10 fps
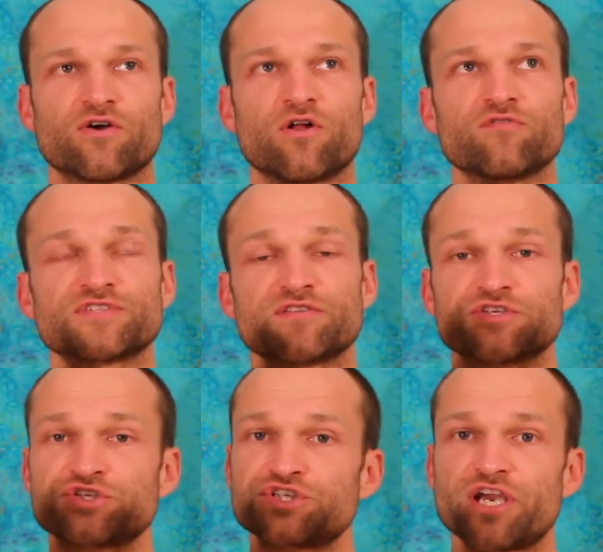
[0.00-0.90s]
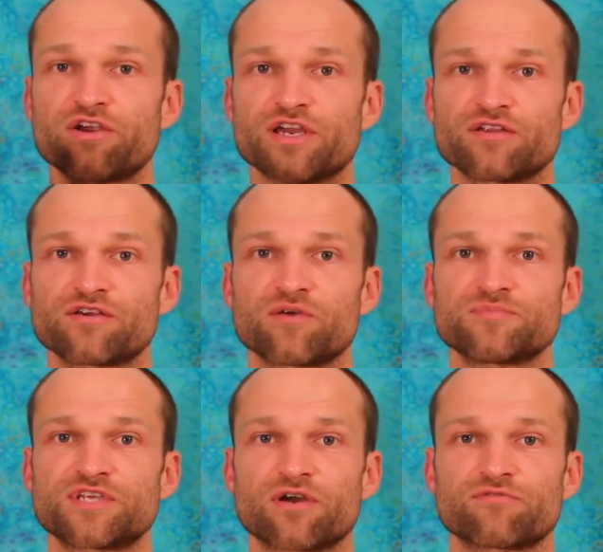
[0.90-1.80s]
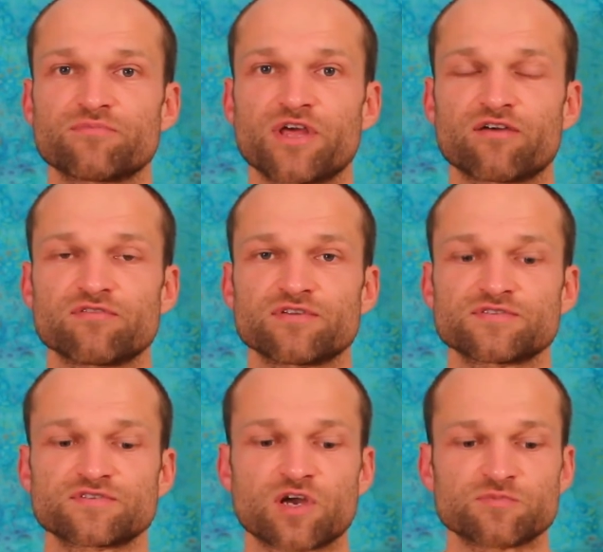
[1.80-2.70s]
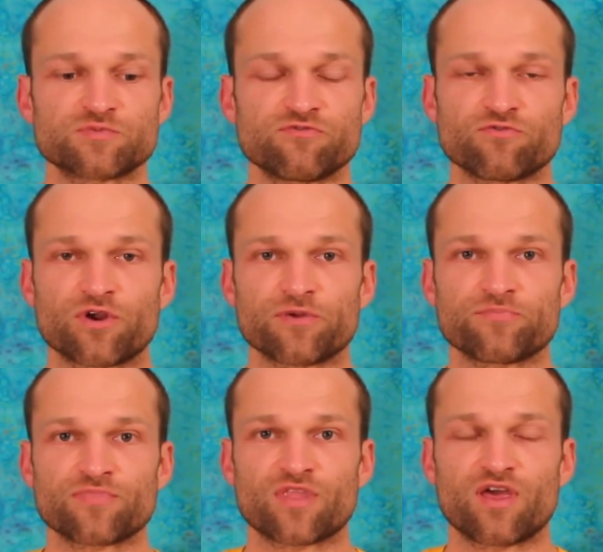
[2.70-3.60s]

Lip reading: all of a sudden this chariot comes down from the heavens, comes before him,